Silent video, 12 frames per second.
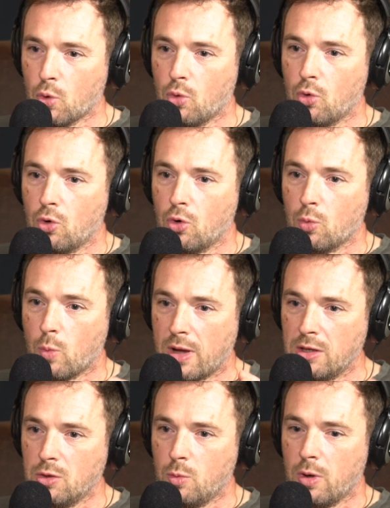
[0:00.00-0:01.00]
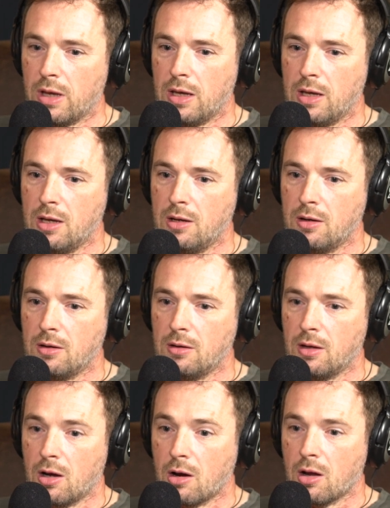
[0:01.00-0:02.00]
Or when you were
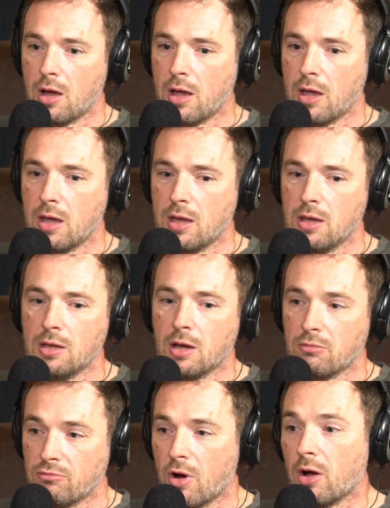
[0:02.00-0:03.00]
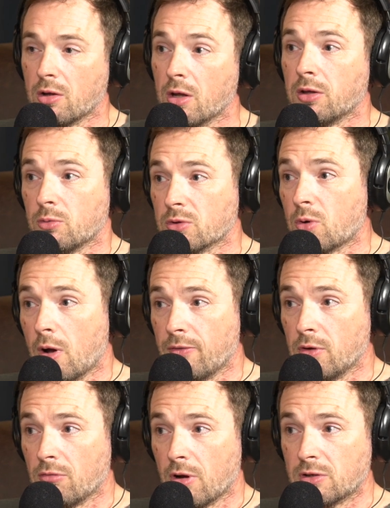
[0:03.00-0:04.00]
in a rut, and there was quite a
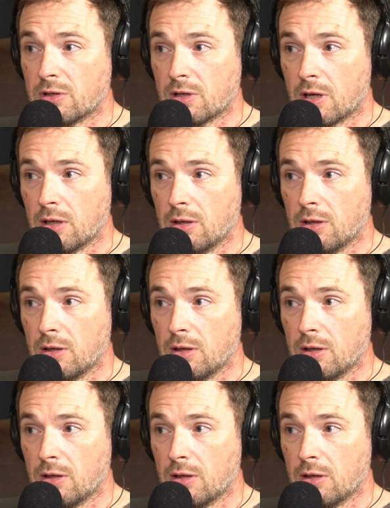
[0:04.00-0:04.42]
few ruts today.